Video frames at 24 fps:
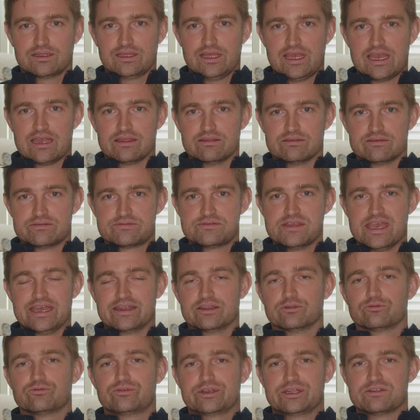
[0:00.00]
And and
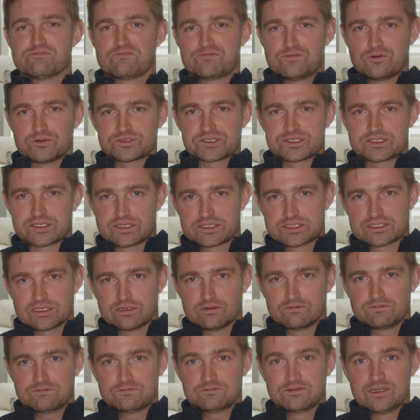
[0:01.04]
it reinforces
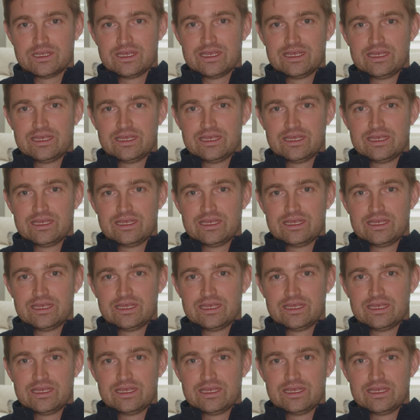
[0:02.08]
itself